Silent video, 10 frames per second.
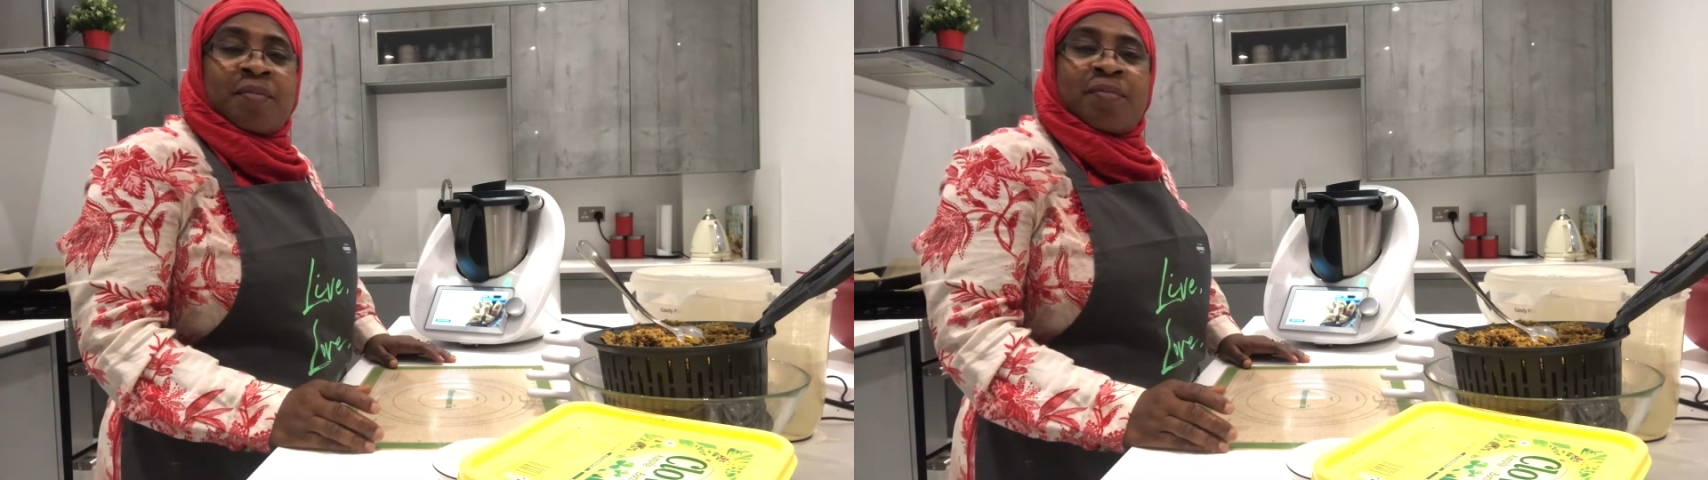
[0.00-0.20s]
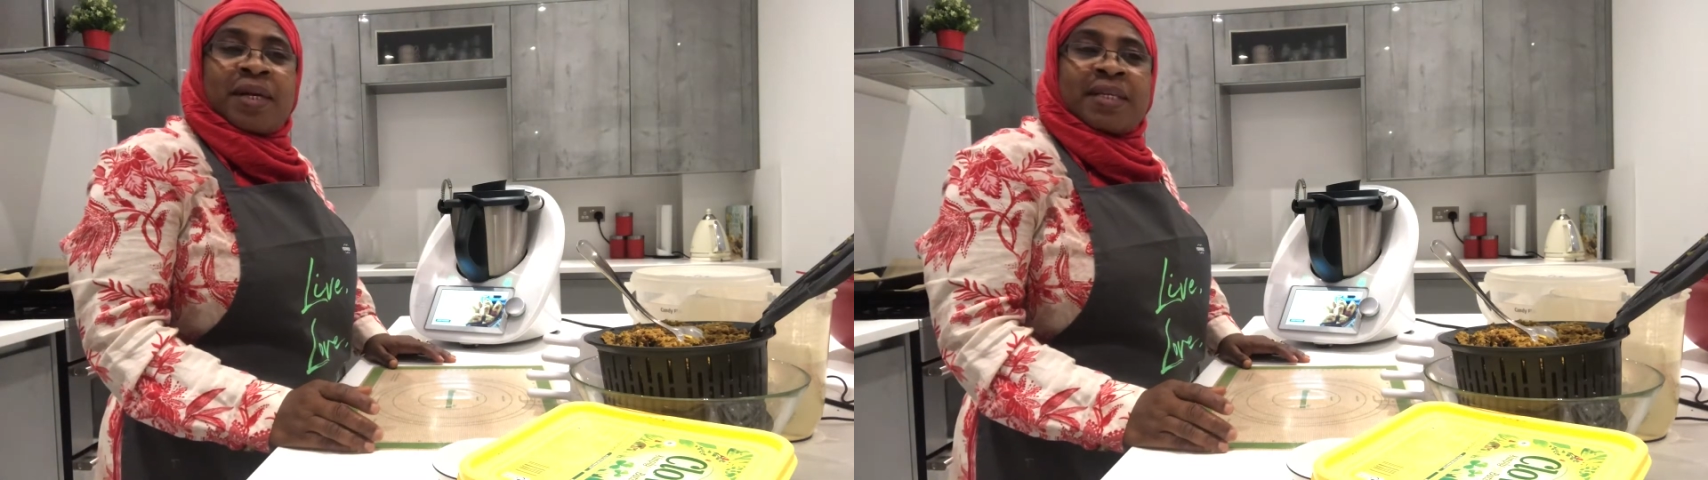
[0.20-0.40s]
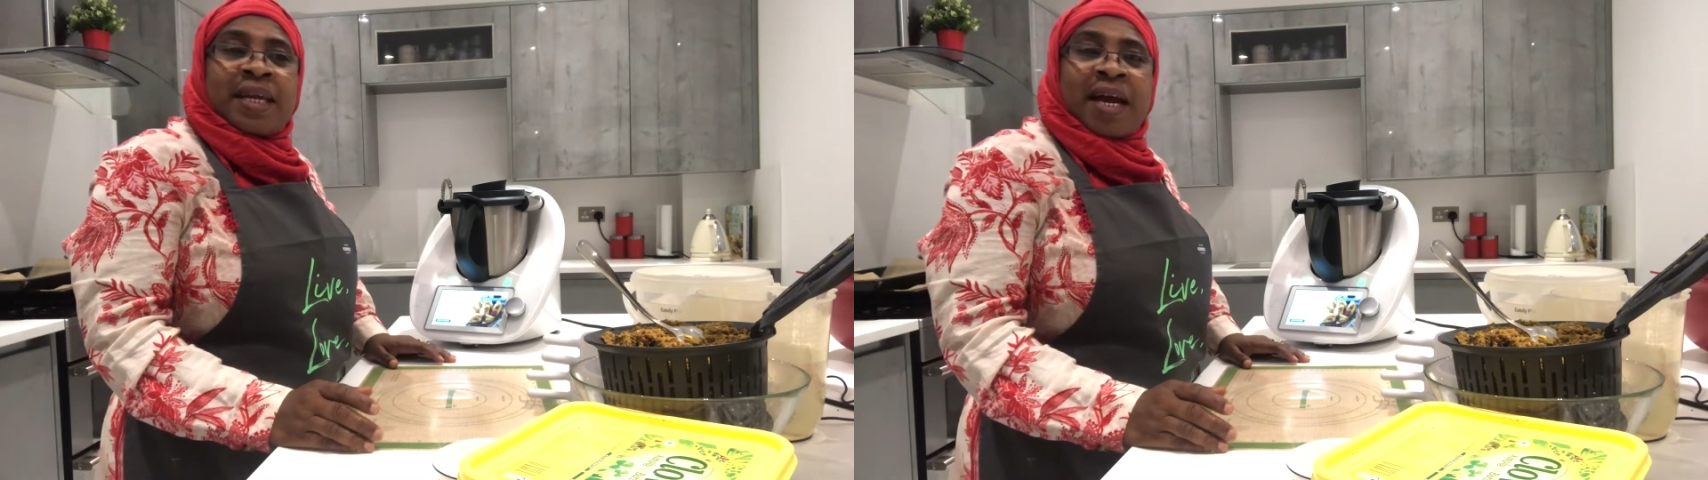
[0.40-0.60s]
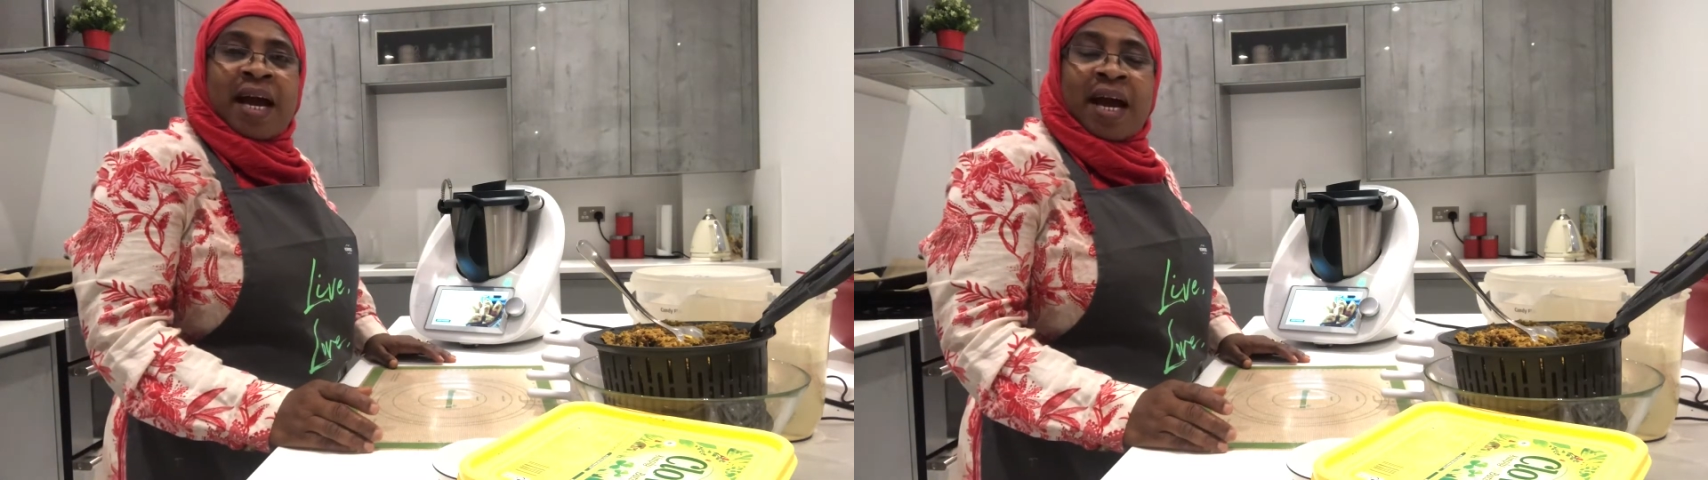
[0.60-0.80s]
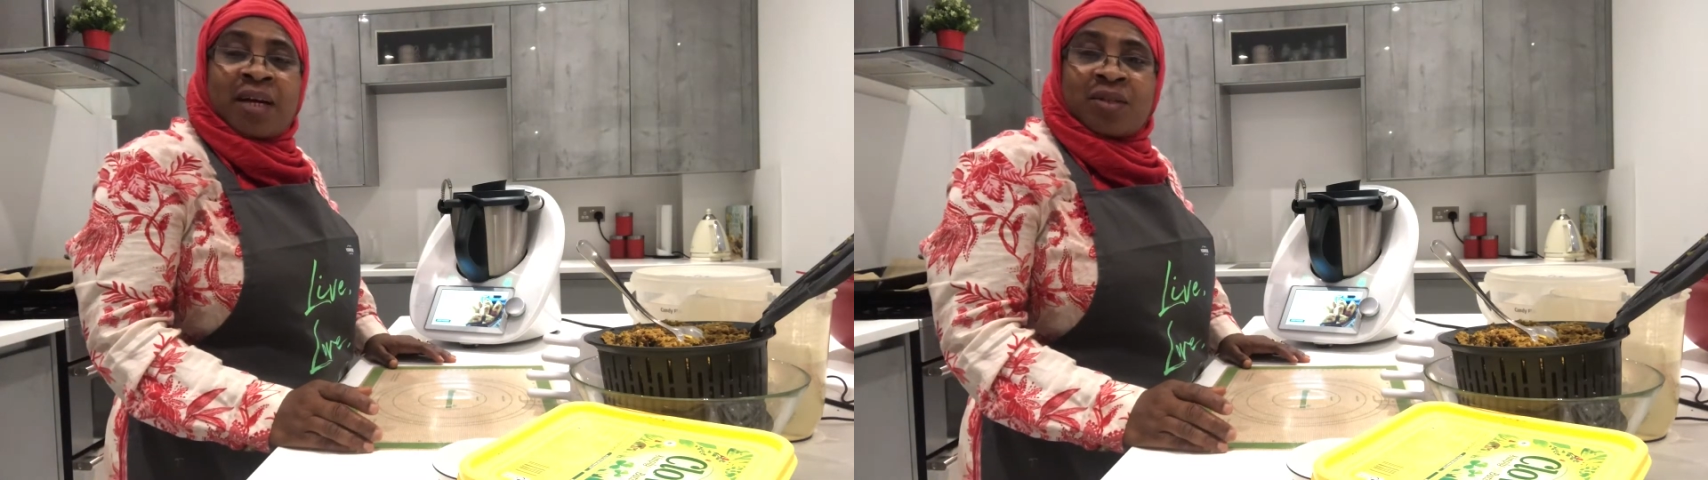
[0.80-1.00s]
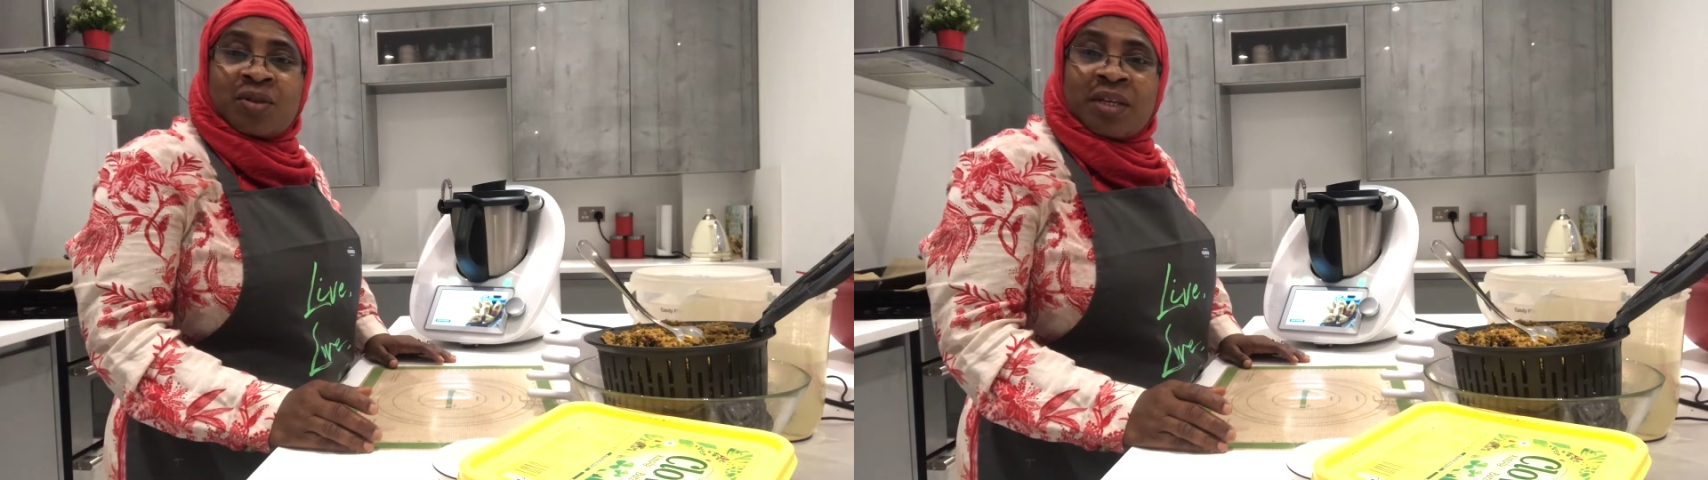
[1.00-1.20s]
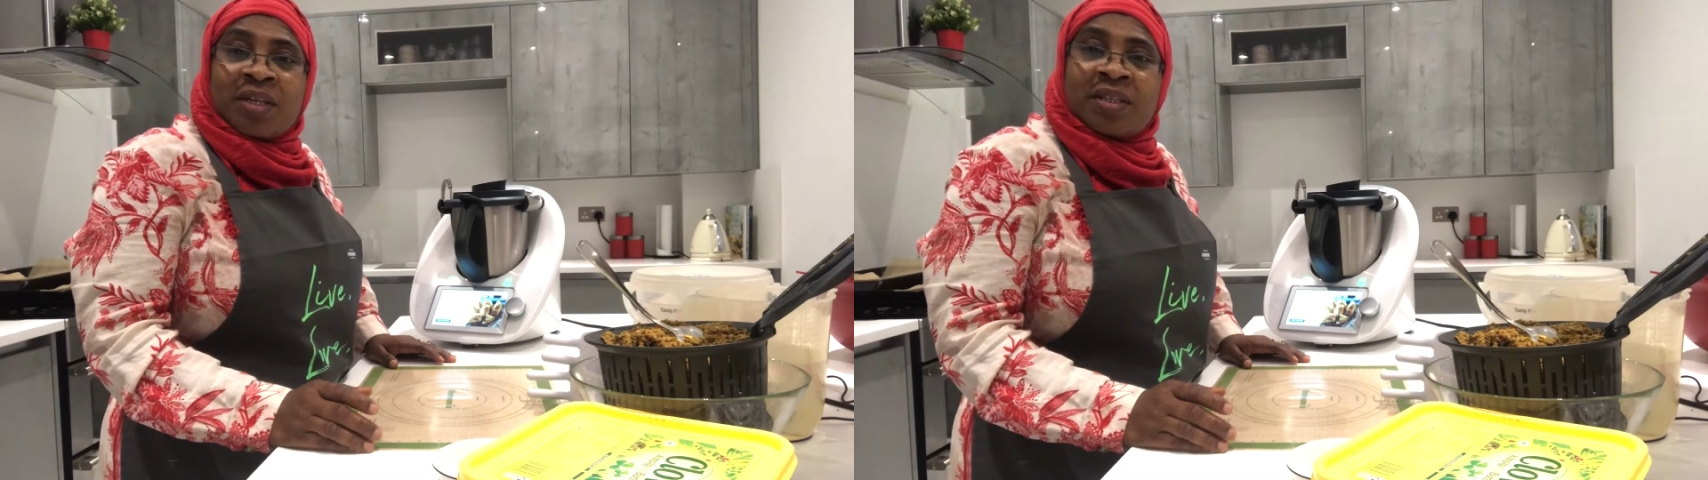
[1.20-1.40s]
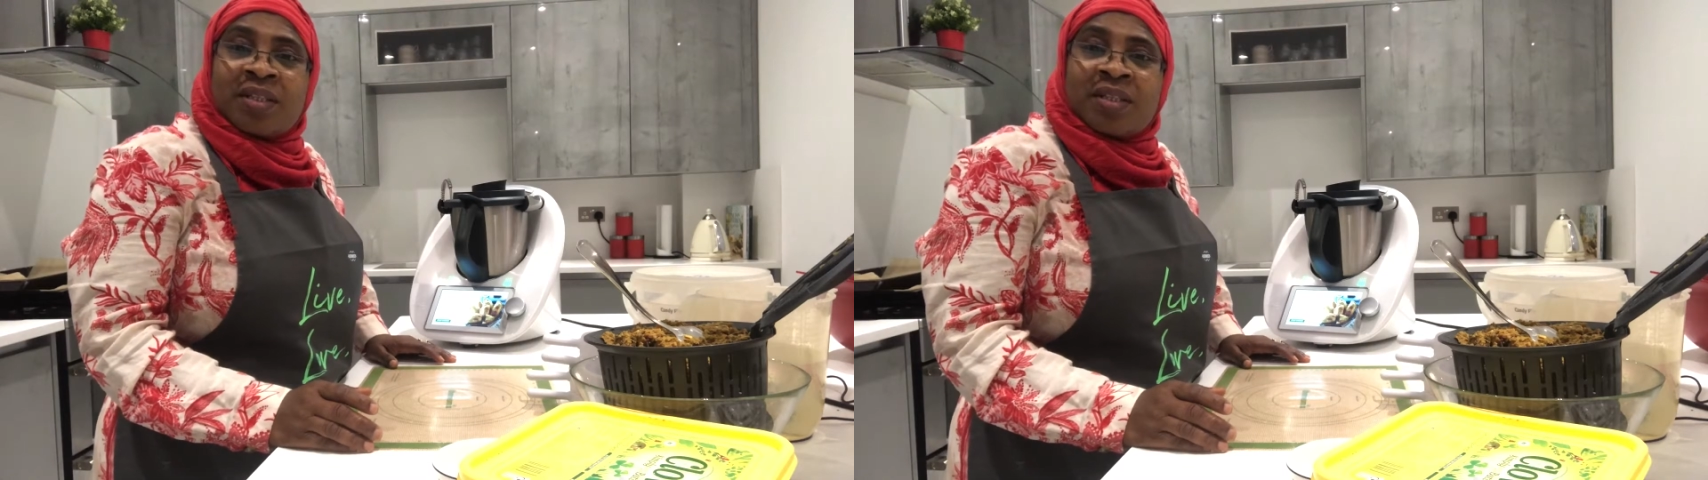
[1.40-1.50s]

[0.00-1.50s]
but there are actually